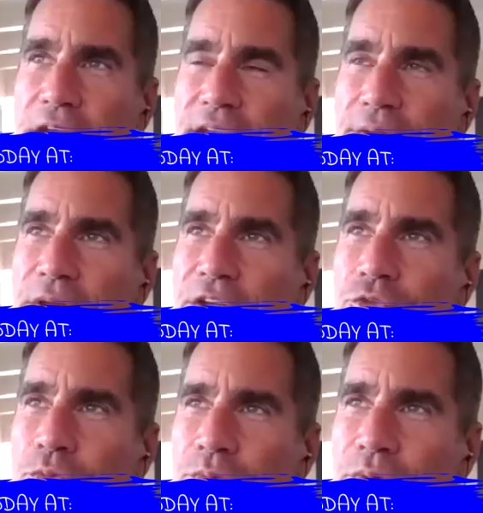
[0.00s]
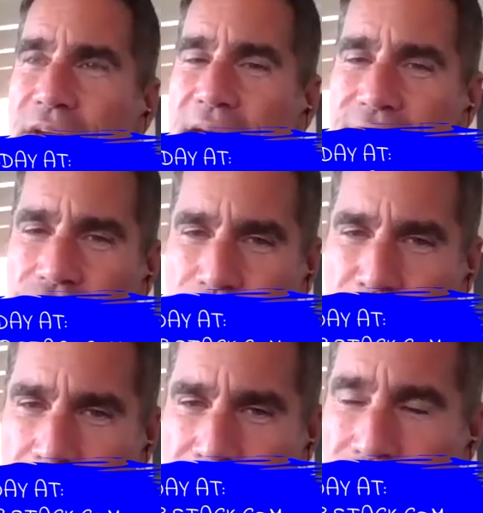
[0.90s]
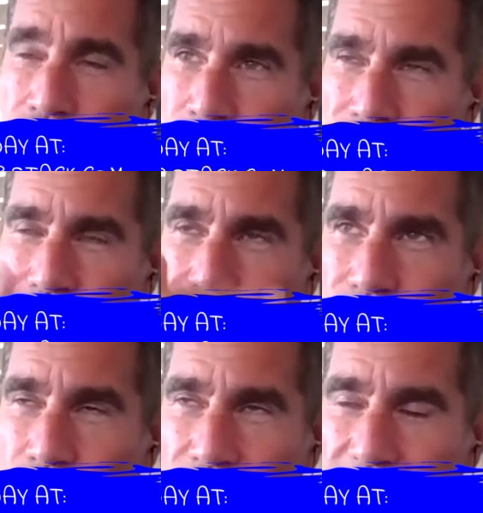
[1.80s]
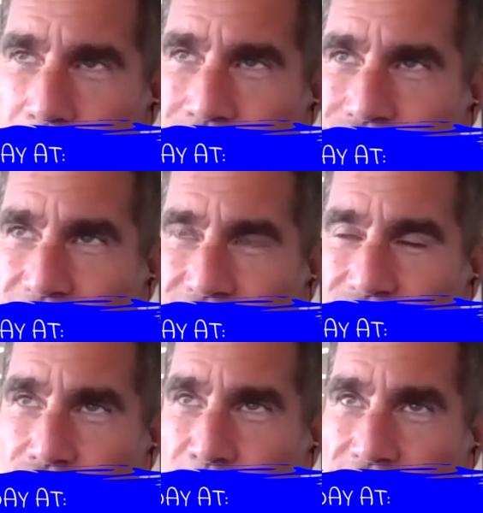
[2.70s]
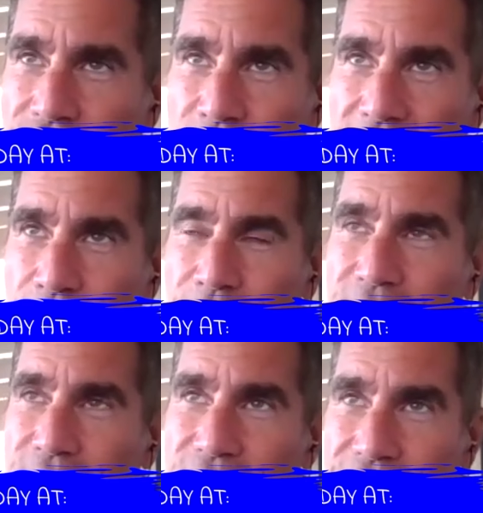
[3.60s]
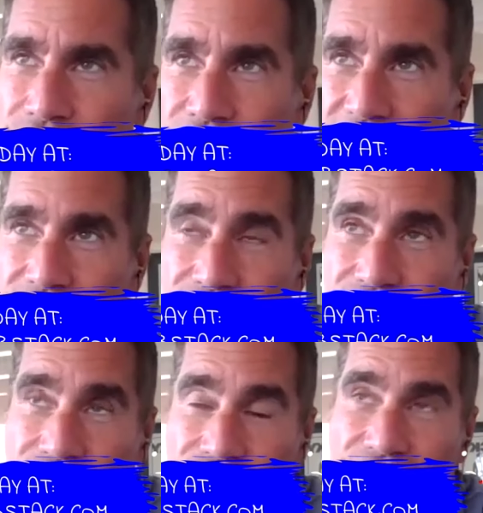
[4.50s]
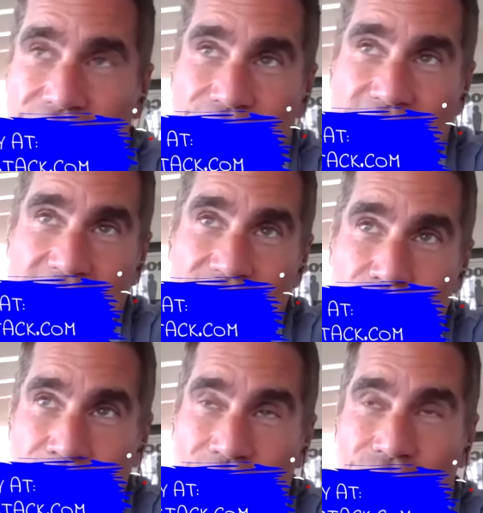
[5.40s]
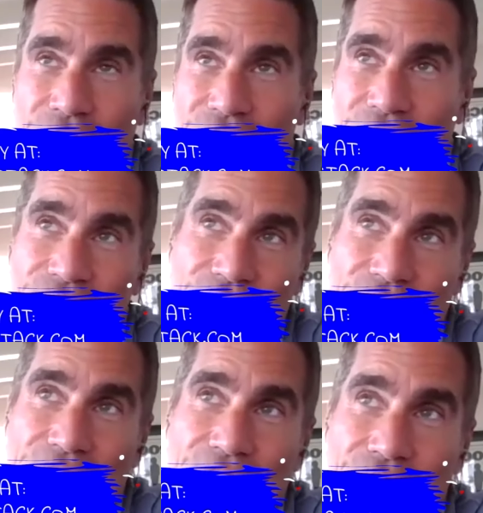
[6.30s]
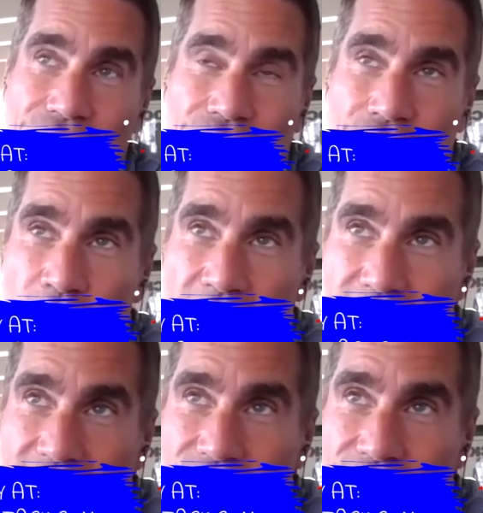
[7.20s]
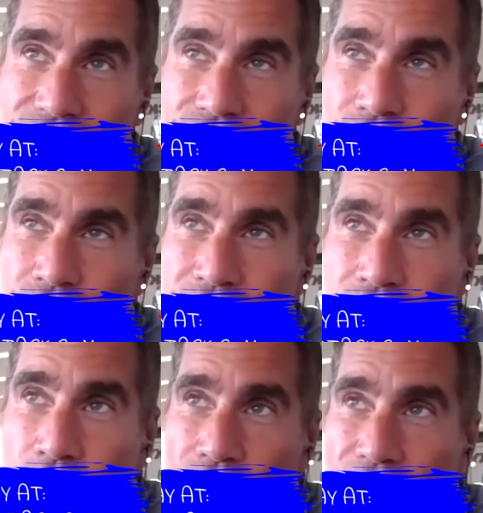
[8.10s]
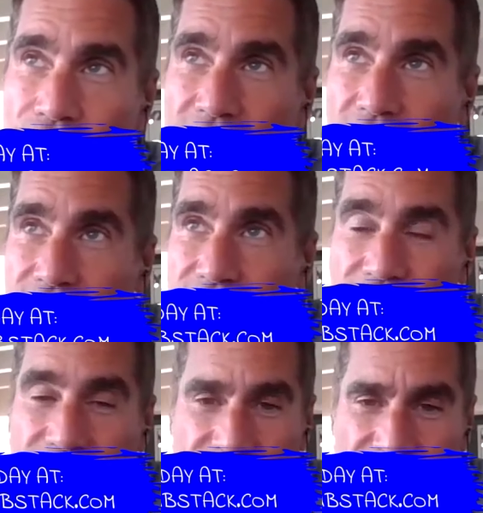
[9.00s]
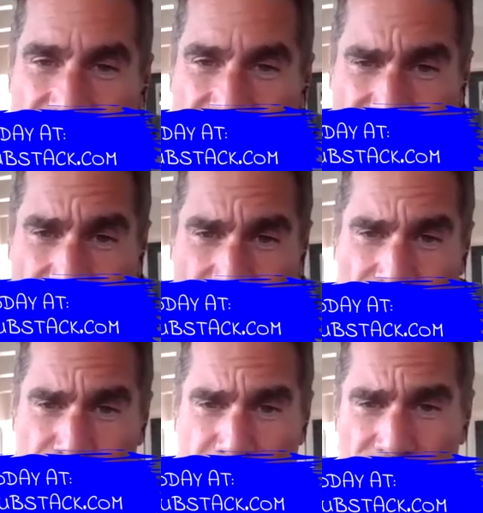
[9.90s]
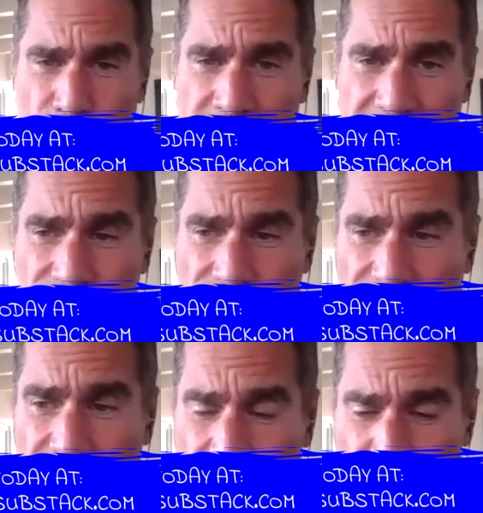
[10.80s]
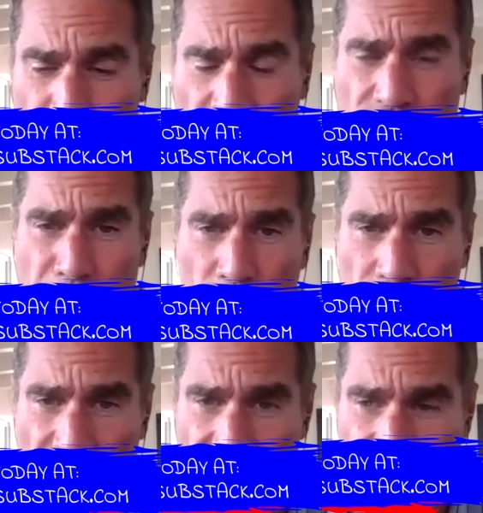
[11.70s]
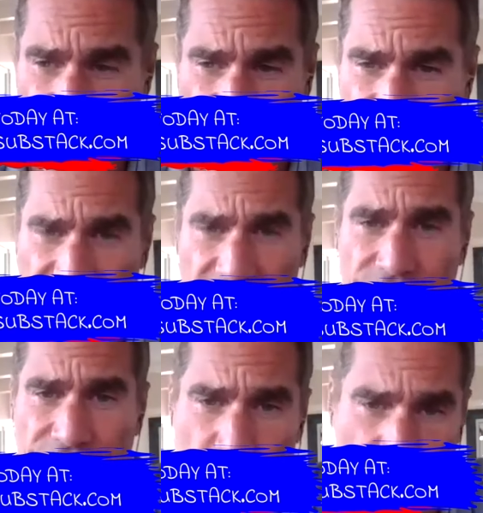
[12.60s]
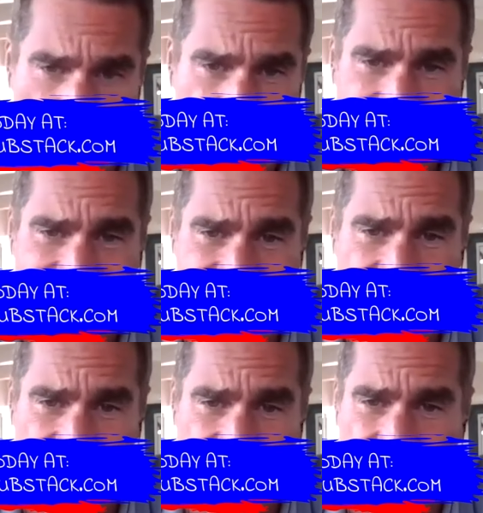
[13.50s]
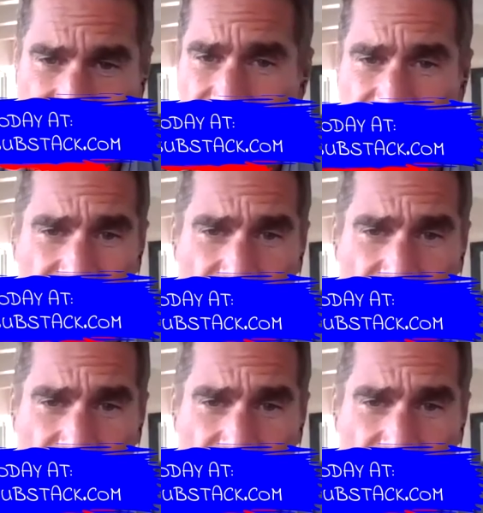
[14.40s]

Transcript: hold on a second, because we've had this debate before, and we're on opposite ends of the spectrum. I don't believe that there's any fixes in or any conspiracies and so on. As I've told you before, I think that it would just be too easy to expose that, and the NFL would be dead